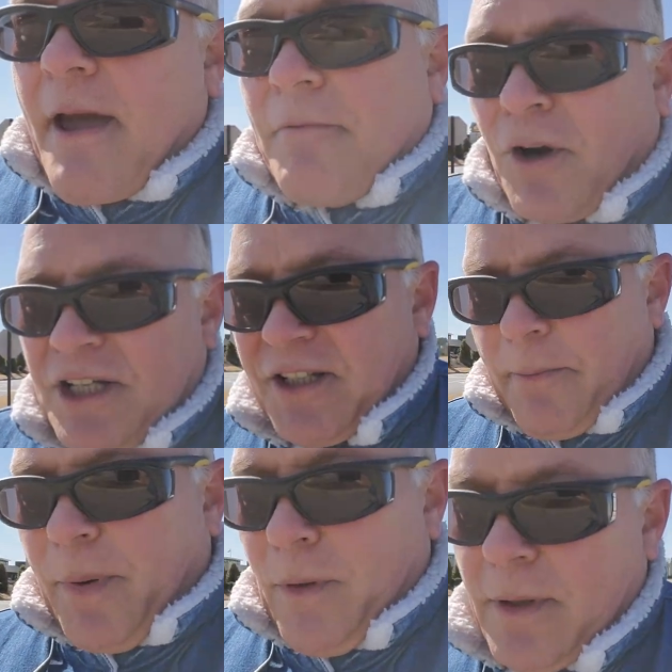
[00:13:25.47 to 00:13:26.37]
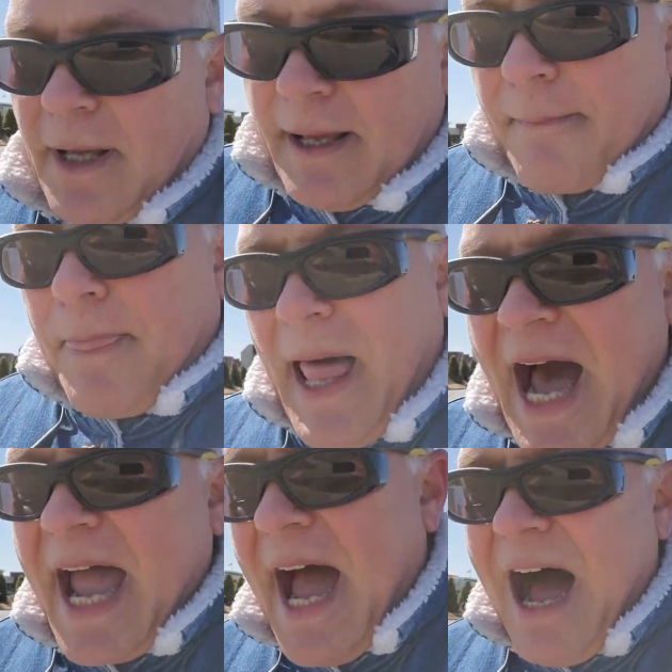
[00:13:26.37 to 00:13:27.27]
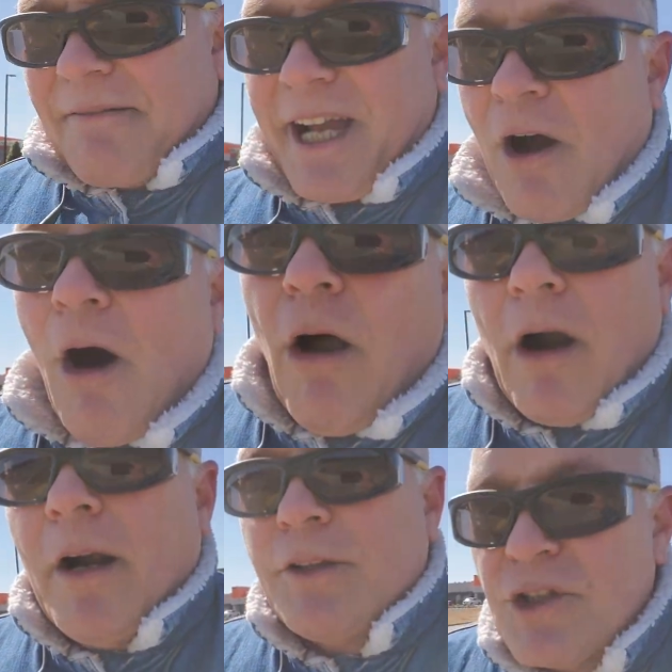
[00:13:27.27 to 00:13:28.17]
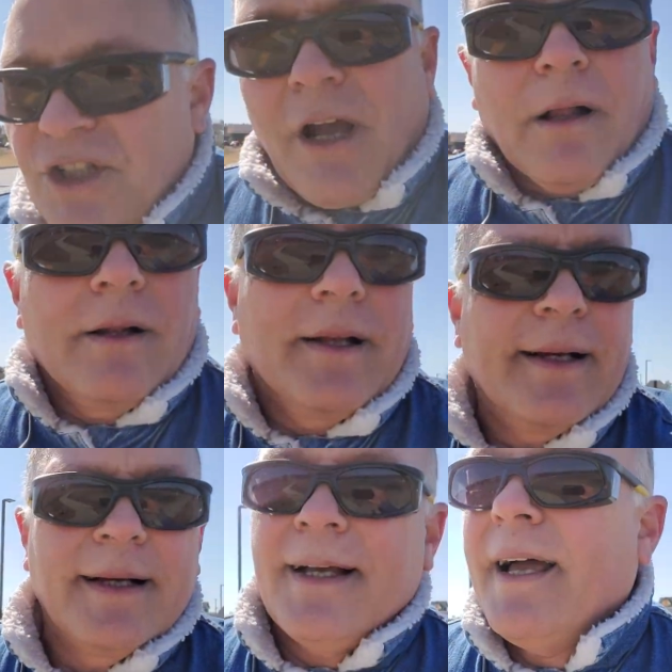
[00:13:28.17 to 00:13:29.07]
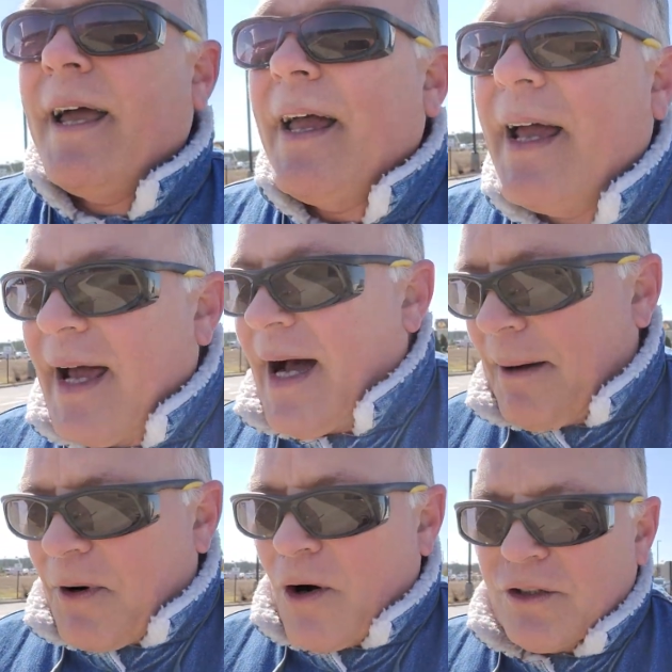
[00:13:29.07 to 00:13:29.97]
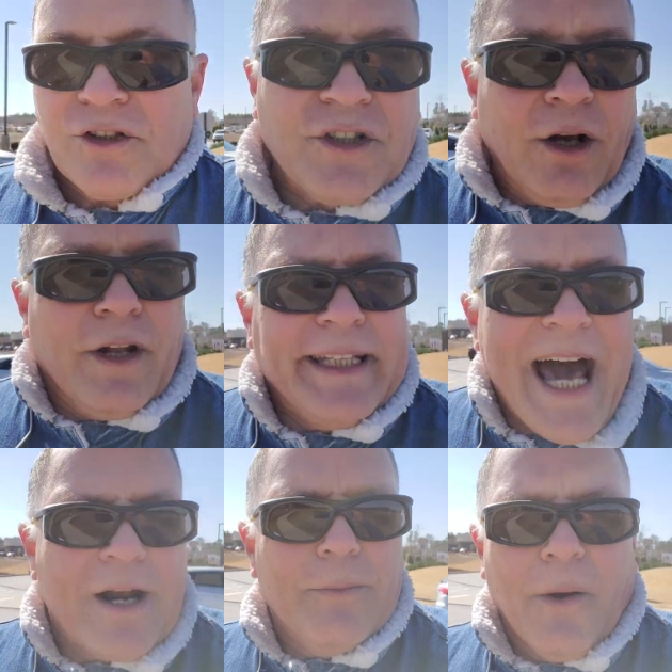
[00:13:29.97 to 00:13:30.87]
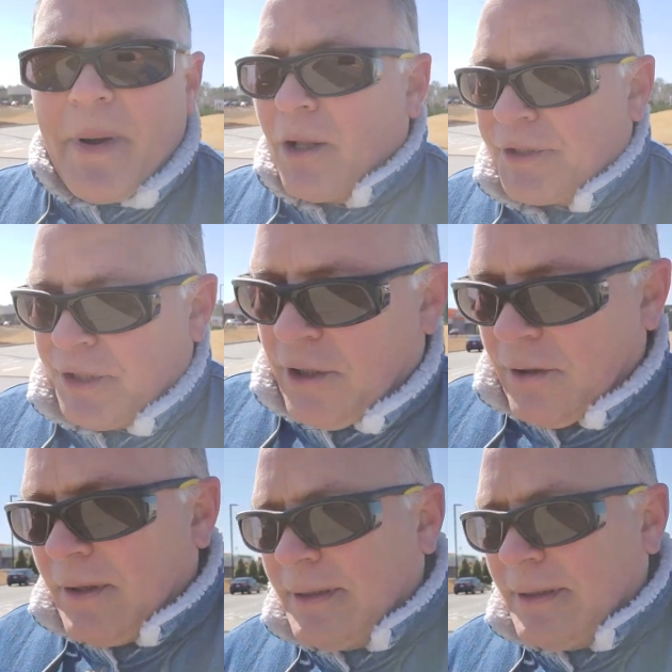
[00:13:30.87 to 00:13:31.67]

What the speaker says: For example, I have a car to sell. I'm going to sell an automobile to you,